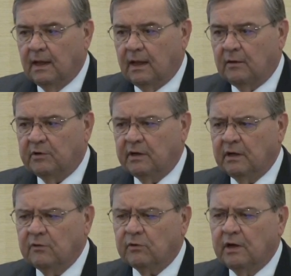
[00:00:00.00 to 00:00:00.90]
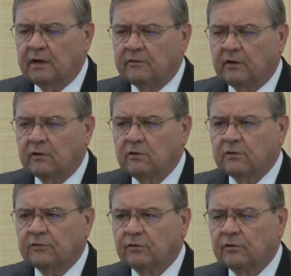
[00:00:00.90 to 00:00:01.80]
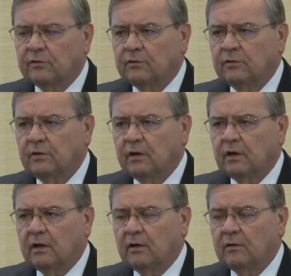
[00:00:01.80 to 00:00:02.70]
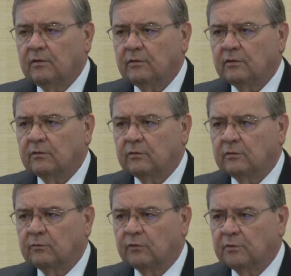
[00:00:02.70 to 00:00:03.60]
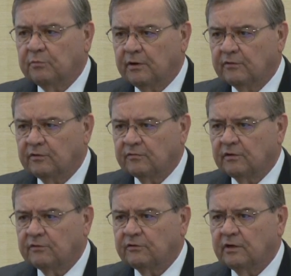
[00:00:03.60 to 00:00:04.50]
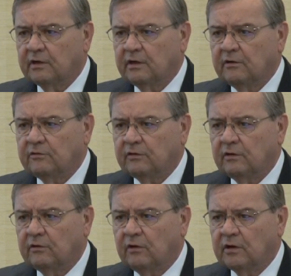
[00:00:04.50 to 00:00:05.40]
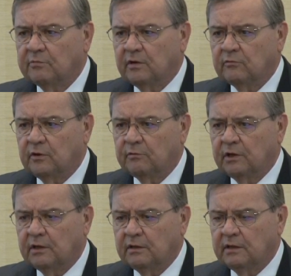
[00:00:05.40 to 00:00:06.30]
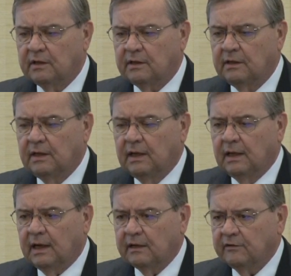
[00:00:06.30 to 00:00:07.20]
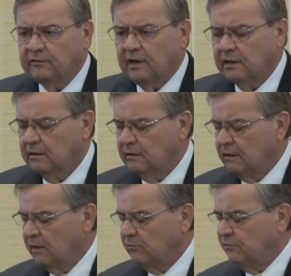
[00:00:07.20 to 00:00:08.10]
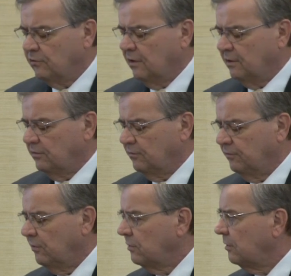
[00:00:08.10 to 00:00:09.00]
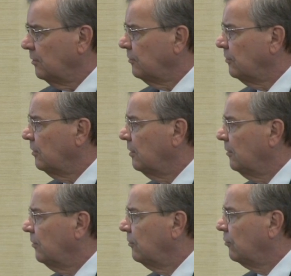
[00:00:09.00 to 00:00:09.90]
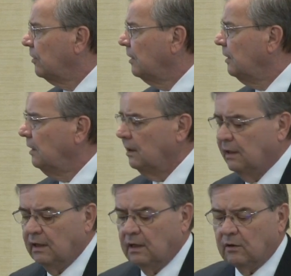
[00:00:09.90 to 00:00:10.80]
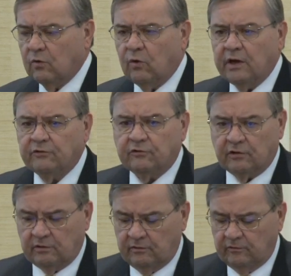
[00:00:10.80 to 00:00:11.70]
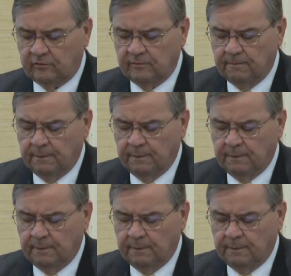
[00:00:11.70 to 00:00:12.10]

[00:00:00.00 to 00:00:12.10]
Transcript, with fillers: Uh, but at any rate, as I looked through uh, the, the reprints of our studies and thought about what we had done, I decided that I would try to focus on three questions